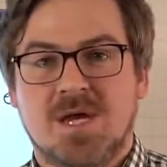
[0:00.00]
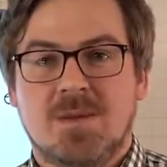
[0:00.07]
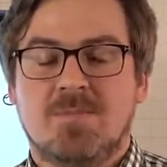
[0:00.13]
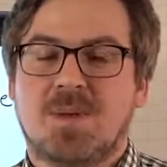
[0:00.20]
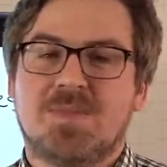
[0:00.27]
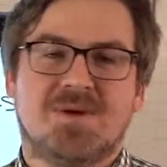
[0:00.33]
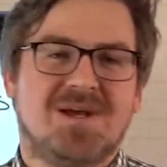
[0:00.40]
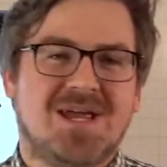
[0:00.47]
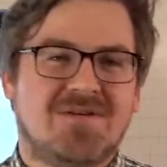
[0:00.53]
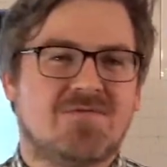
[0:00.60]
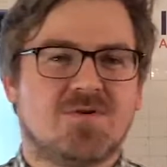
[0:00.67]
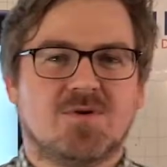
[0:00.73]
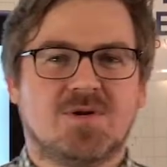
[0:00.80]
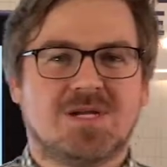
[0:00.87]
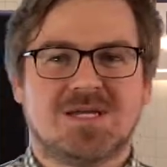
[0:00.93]
but they're
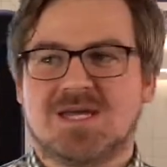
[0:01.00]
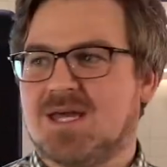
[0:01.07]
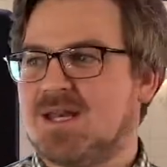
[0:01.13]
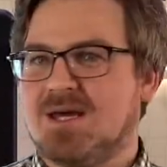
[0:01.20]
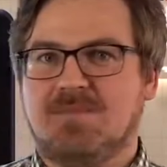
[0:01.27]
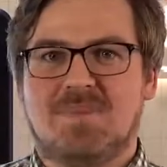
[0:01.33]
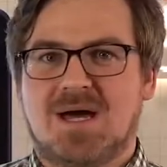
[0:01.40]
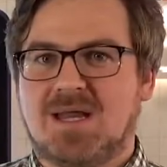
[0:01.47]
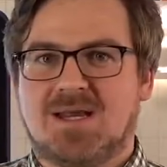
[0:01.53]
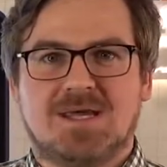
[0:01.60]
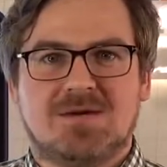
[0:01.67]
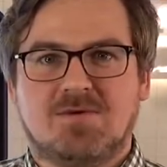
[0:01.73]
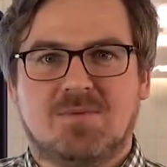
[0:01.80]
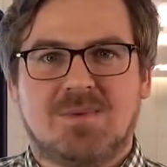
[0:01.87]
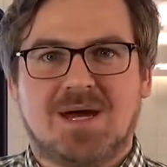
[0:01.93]
never going to get a band
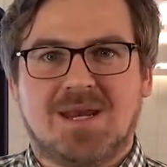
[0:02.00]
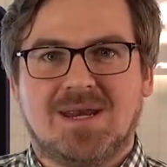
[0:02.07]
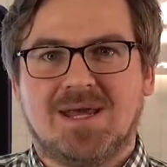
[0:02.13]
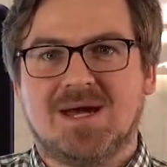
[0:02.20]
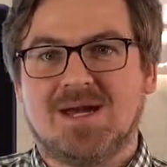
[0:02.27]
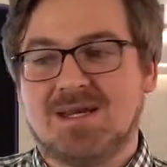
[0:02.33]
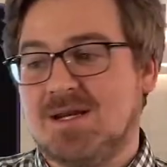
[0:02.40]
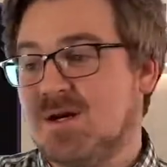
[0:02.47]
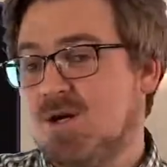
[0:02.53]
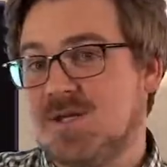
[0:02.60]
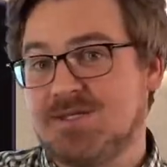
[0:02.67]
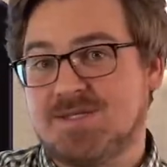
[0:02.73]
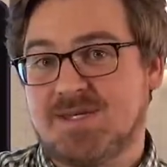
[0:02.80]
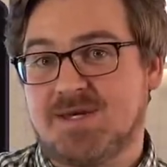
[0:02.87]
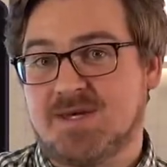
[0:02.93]
8 or a band 9
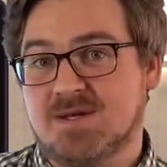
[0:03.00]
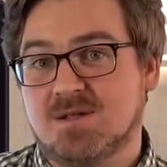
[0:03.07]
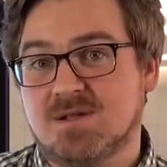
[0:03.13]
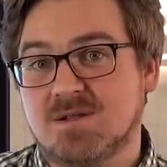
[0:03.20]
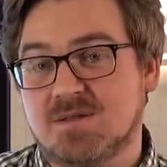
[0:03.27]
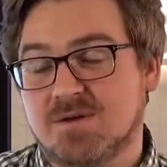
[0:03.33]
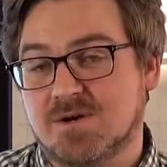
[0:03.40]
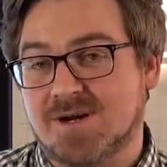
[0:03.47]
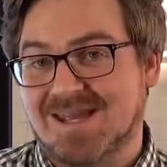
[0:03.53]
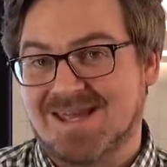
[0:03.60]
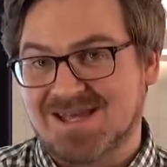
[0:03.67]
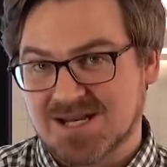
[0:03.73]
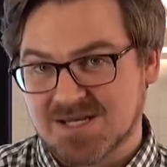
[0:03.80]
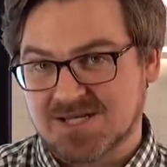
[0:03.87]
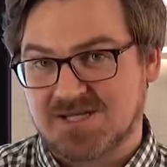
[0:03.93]
until their
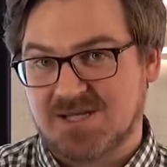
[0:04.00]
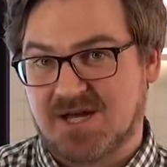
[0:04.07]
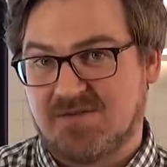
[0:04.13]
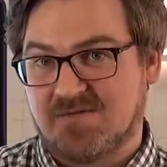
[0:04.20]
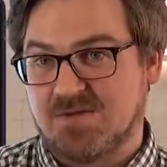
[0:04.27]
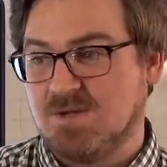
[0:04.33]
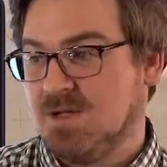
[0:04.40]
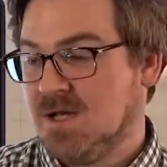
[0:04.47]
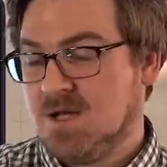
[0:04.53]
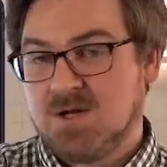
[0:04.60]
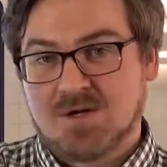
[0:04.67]
English level